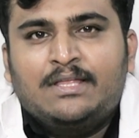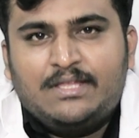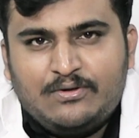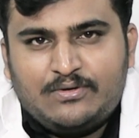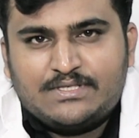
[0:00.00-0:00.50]

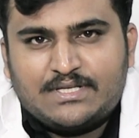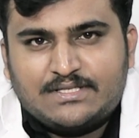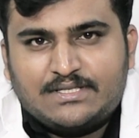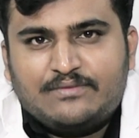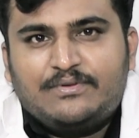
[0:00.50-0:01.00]
keyhole
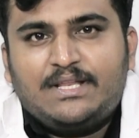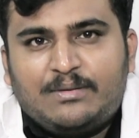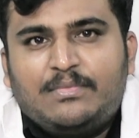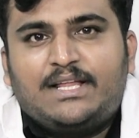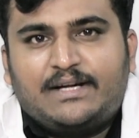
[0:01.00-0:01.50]
surgery for
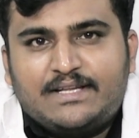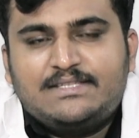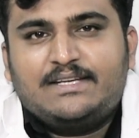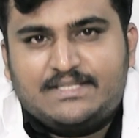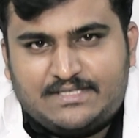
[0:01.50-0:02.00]
lumbar
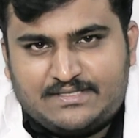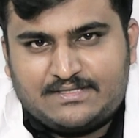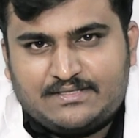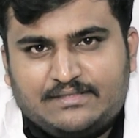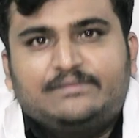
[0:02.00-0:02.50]
disc
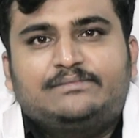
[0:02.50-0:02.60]
disease.